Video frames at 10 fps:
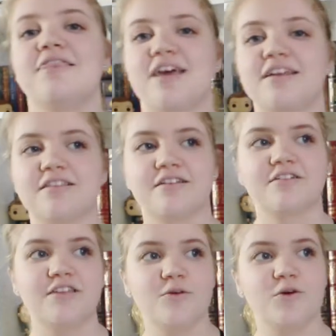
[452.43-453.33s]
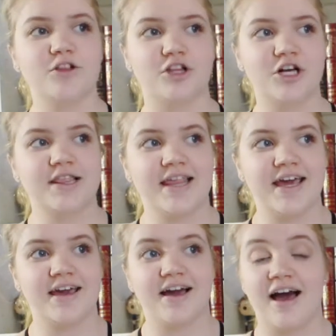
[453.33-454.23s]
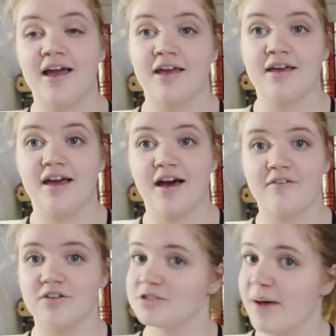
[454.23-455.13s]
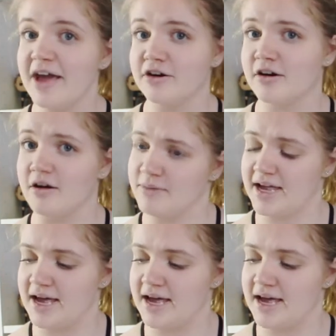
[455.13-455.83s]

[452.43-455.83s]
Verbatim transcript: that it literally will look like I have a spider on my